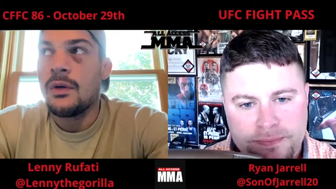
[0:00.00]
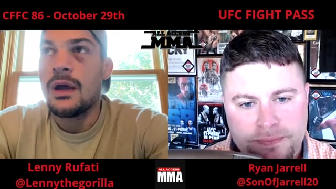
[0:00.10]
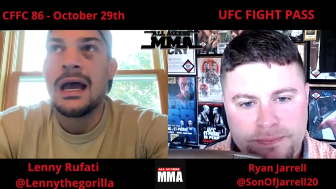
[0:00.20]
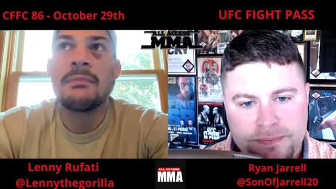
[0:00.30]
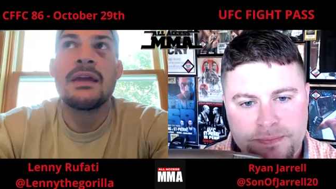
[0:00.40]
Speaker 1: well, I
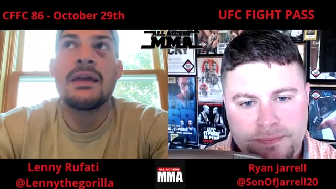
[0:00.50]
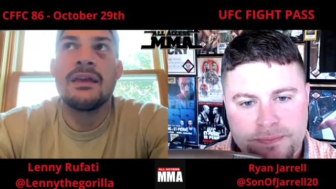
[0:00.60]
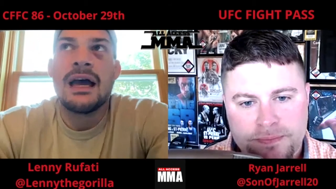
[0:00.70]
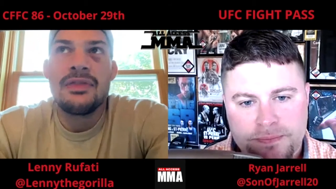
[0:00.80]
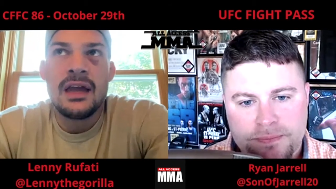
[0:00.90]
made that.
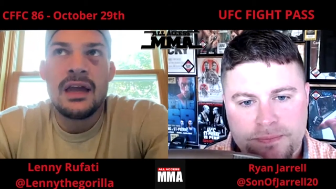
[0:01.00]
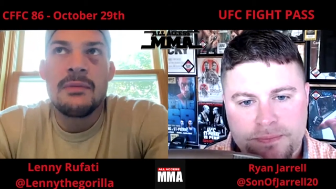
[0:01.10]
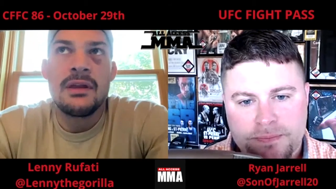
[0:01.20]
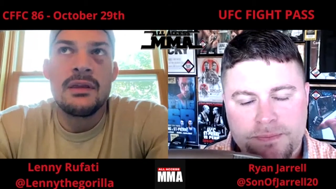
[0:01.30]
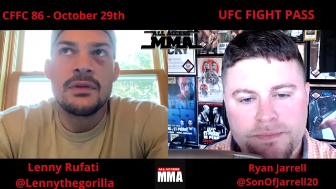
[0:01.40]
I think I
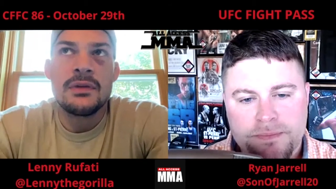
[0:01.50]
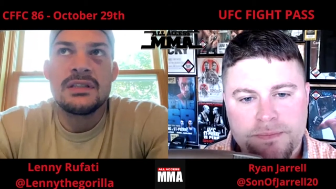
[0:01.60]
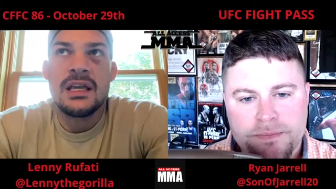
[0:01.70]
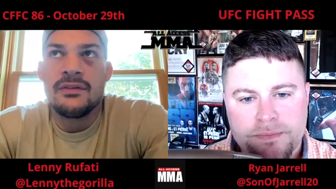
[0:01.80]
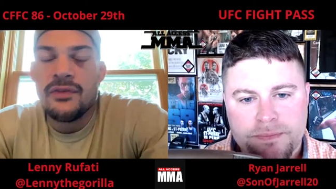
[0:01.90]
made the mistake
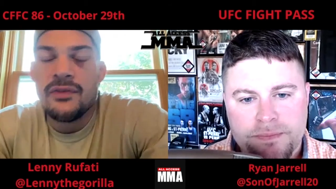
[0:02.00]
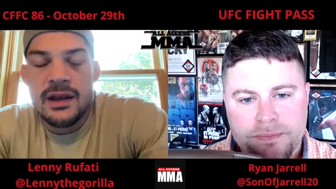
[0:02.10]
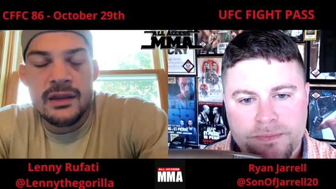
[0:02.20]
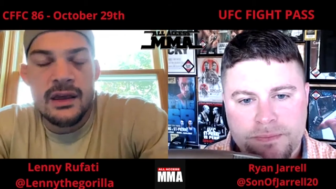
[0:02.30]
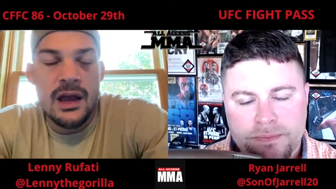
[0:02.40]
in fighting
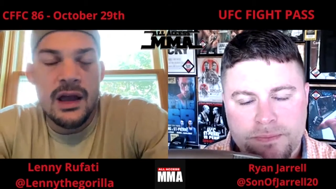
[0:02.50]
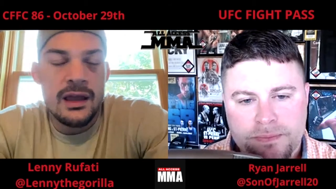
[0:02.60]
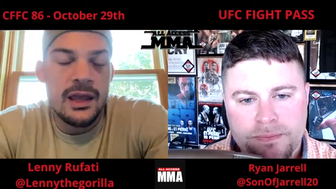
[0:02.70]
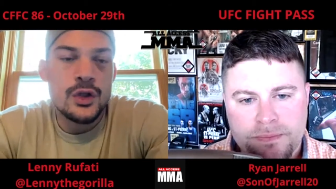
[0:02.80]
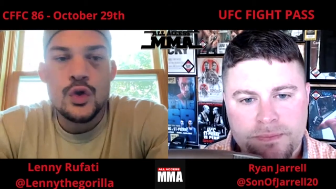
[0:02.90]
the guy
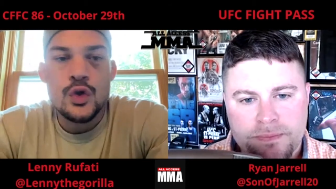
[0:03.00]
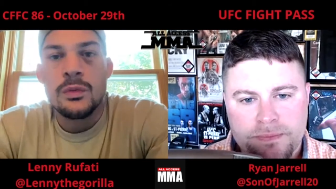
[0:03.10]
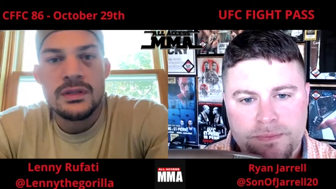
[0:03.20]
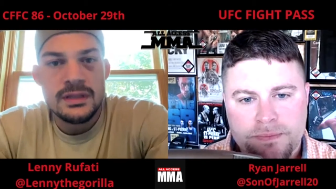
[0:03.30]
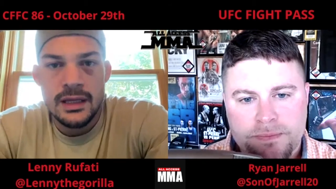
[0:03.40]
again two
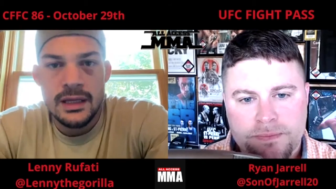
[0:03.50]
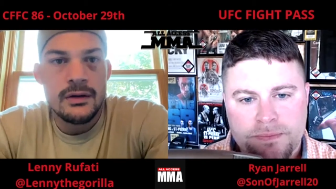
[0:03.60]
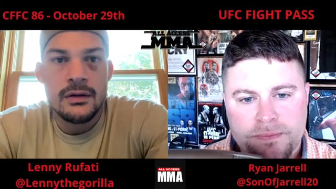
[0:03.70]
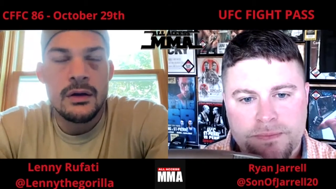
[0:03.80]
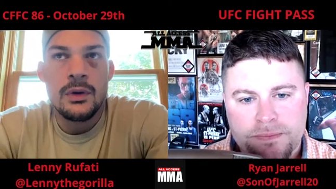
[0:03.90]
months later.
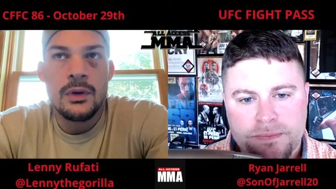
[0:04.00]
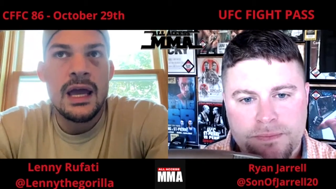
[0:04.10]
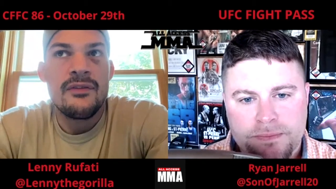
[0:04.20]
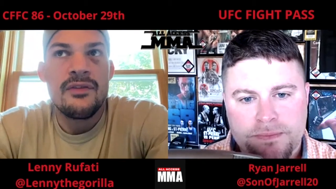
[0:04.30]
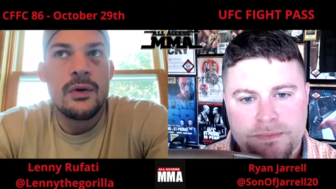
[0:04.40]
Uh, we had
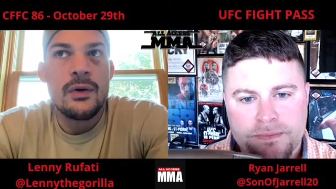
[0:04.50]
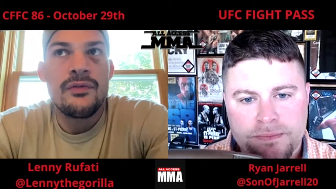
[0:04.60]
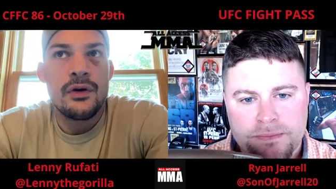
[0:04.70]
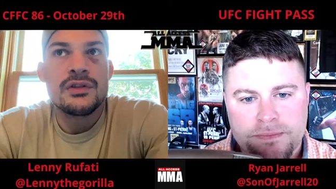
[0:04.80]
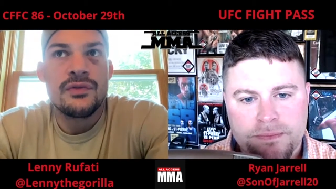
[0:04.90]
a very
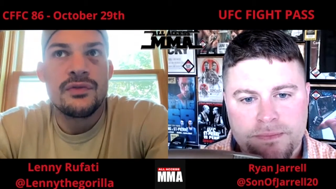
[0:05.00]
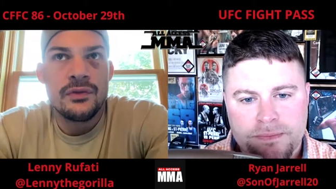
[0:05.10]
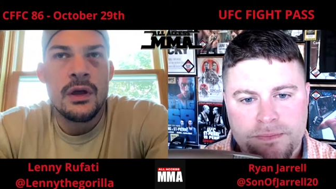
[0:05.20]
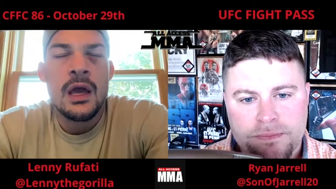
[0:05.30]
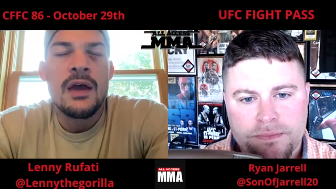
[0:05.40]
first,
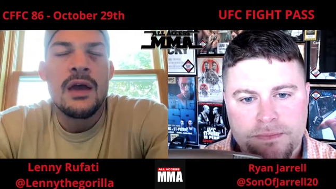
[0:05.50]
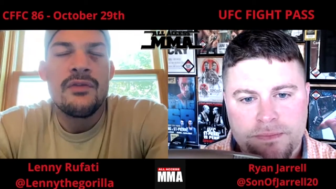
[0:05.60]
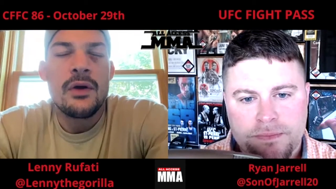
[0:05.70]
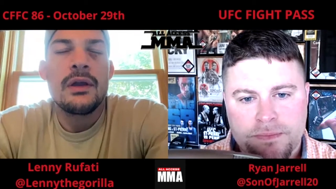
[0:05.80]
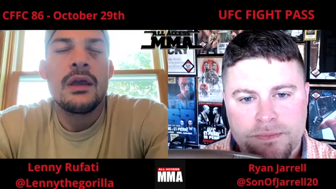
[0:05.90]

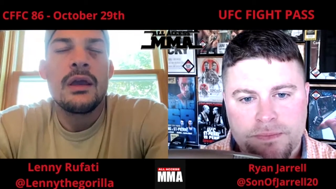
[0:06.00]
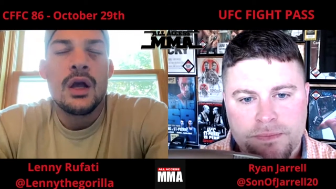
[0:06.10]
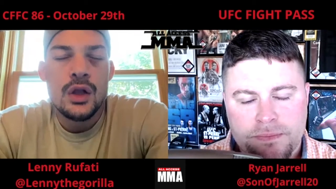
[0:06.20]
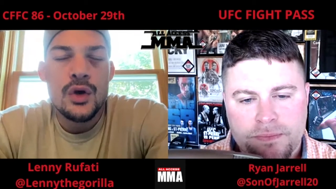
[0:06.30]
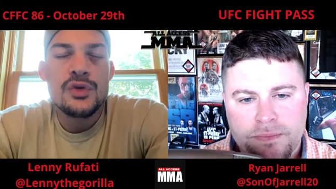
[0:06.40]
very
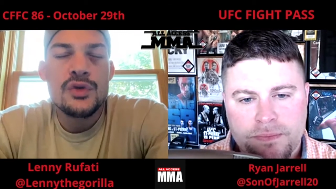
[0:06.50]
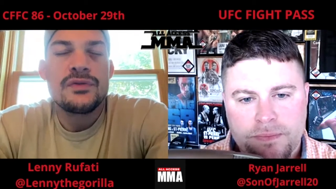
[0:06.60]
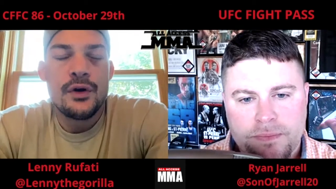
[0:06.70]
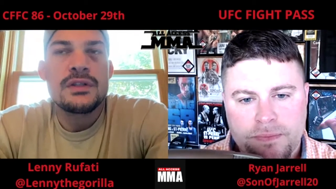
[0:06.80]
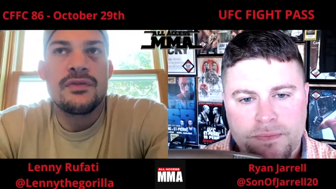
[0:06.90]
close
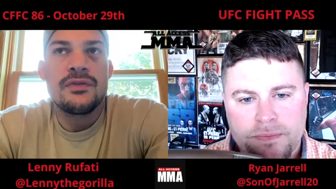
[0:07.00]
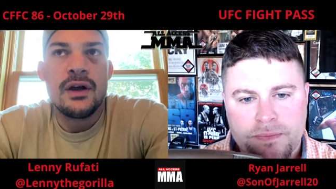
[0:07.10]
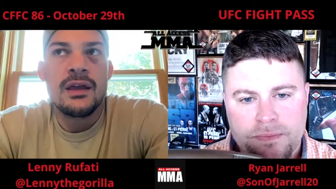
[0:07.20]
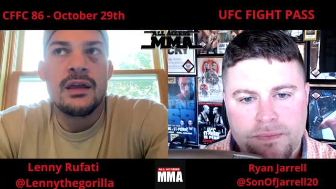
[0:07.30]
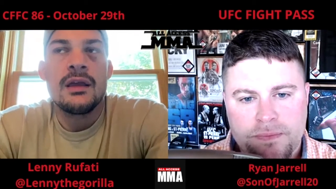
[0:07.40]
first
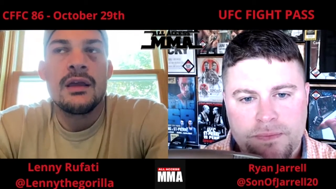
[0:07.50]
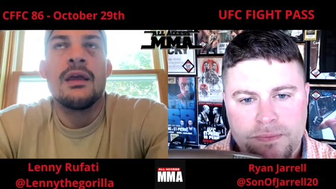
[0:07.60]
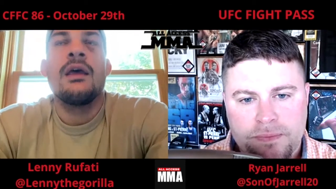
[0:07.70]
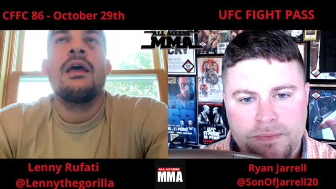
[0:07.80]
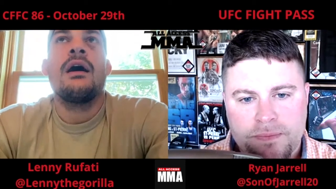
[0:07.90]
fight,
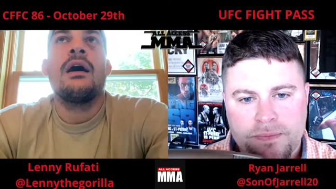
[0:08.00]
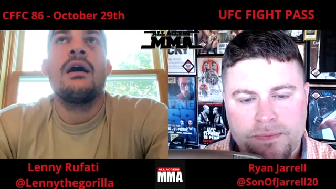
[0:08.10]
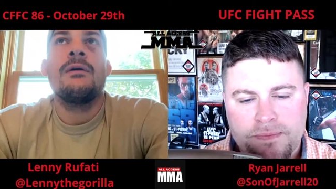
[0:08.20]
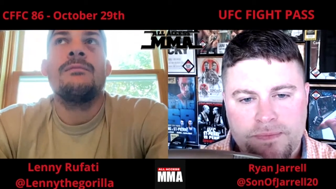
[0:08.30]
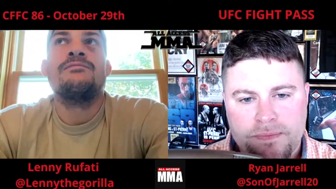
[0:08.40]

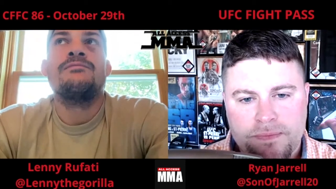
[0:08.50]
um,